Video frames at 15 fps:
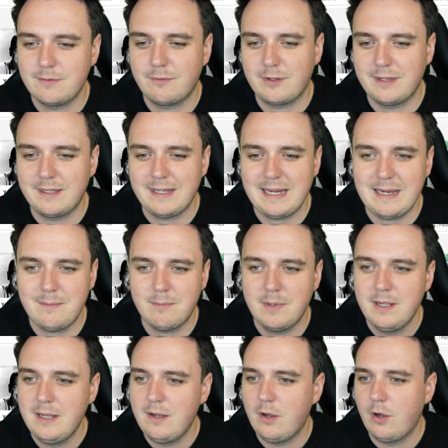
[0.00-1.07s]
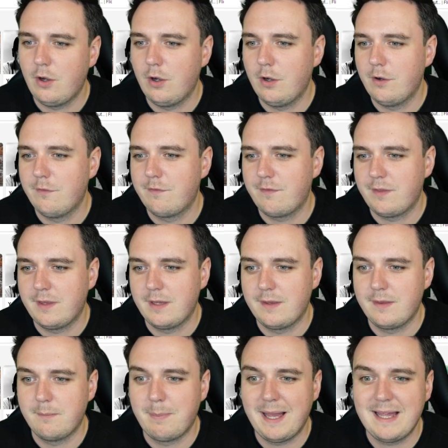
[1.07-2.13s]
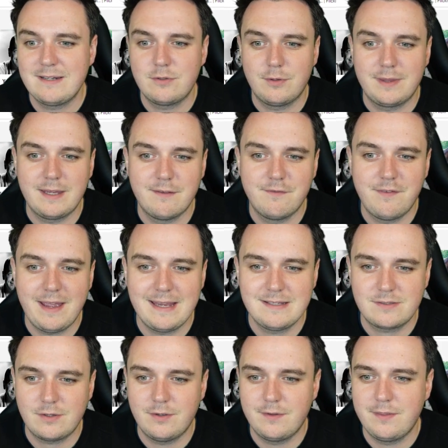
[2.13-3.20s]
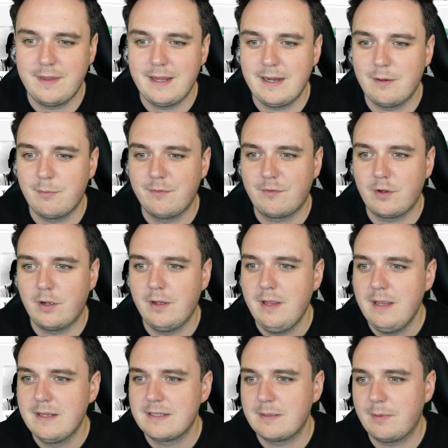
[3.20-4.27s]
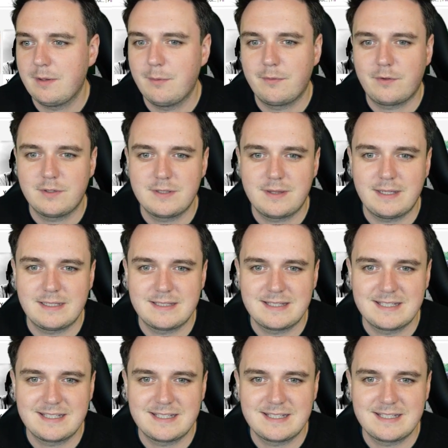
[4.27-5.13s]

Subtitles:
So we've got the name of the band or the event on there. We've got some of them, we've got things to